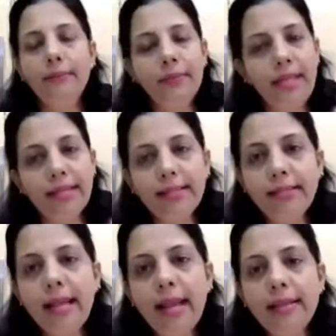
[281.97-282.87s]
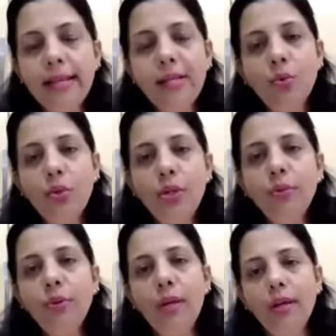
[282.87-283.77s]
Yes, as I told
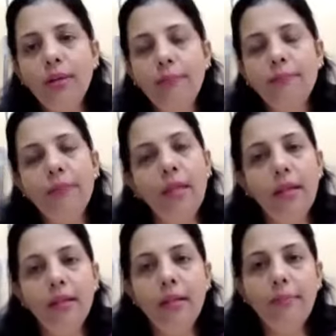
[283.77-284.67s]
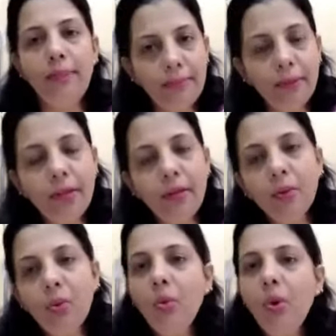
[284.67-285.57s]
you, the people
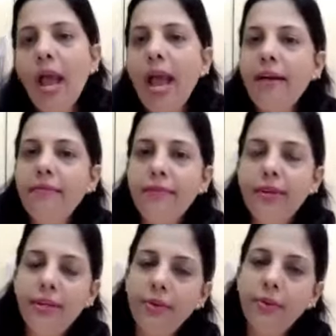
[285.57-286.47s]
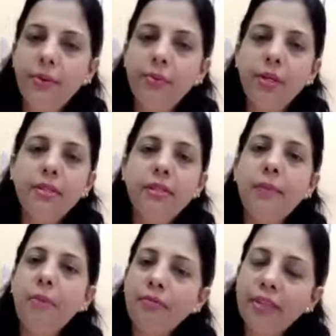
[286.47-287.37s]
who have,
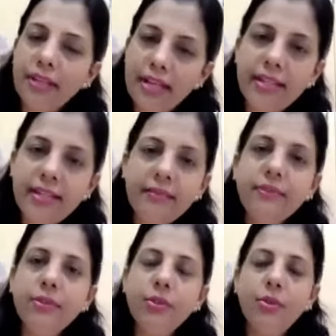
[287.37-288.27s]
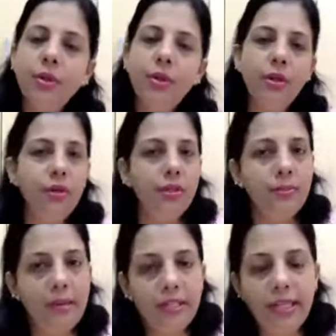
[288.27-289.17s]
some of the relatives,
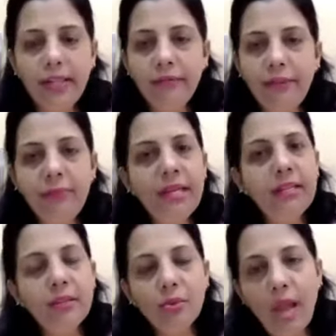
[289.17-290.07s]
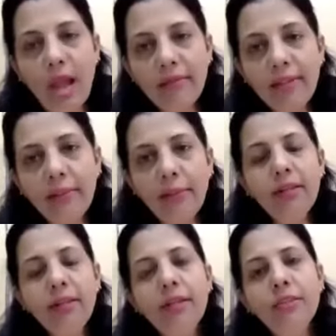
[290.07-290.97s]
especially the females who have their
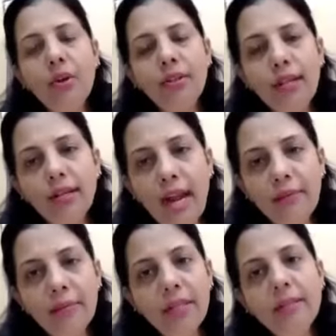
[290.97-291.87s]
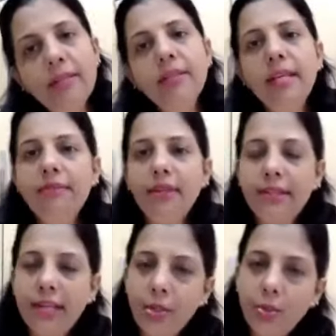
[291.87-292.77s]
mothers or their grandmothers, they will
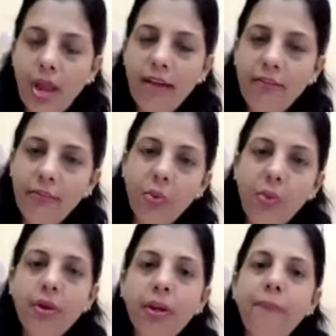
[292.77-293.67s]
tend to have more.